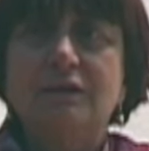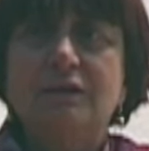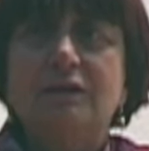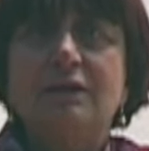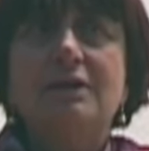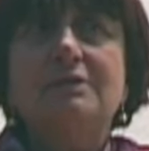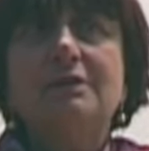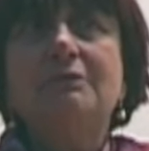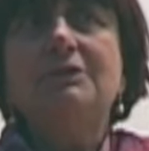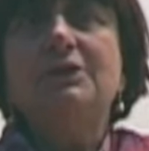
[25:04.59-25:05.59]
radiation.
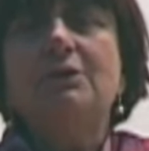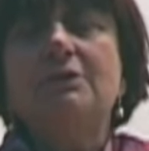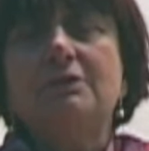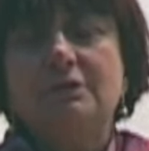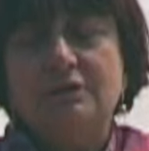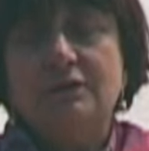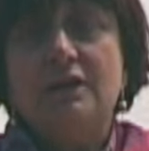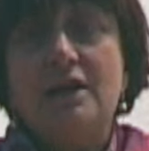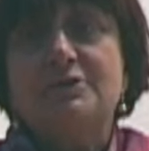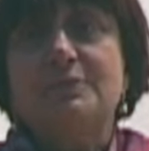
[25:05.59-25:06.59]
So we know it
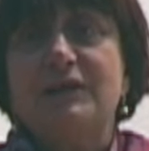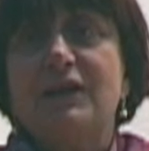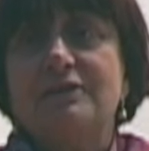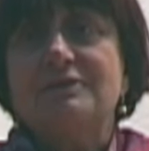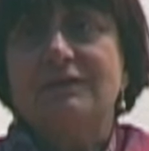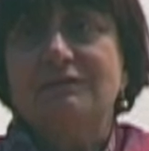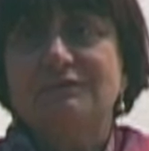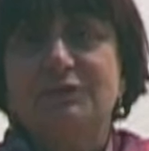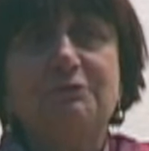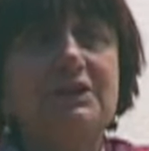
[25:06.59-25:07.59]
has to be cancer,
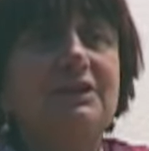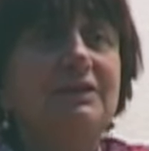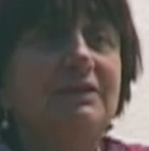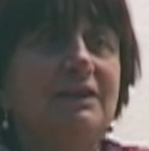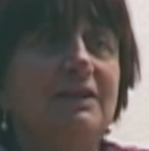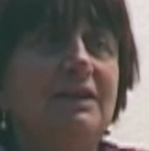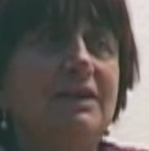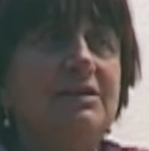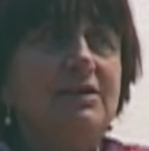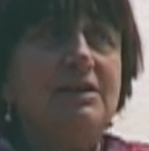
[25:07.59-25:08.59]
the way
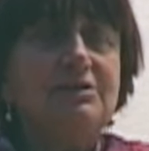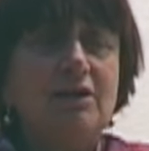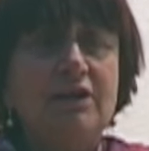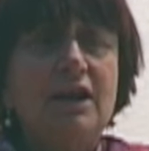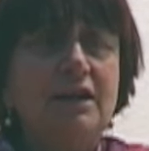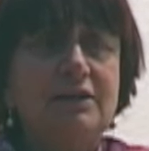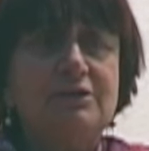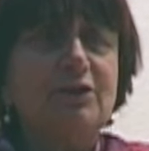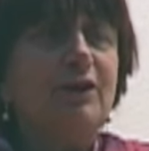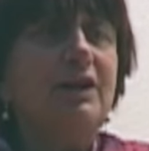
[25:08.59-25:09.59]
he says, okay,
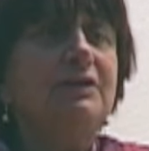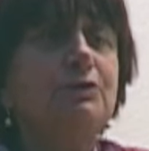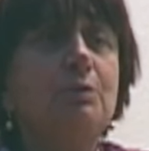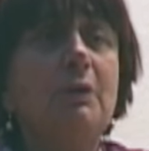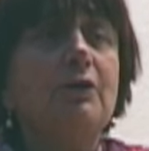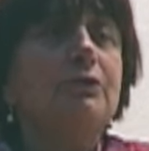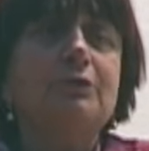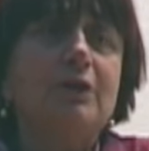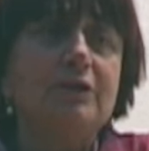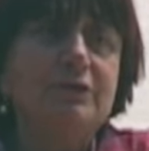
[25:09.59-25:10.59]
it's okay in two months,
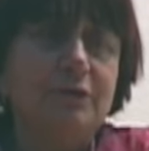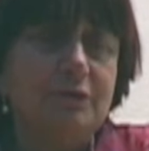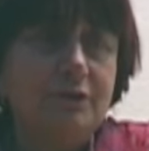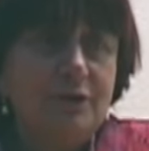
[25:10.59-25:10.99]
you don't know.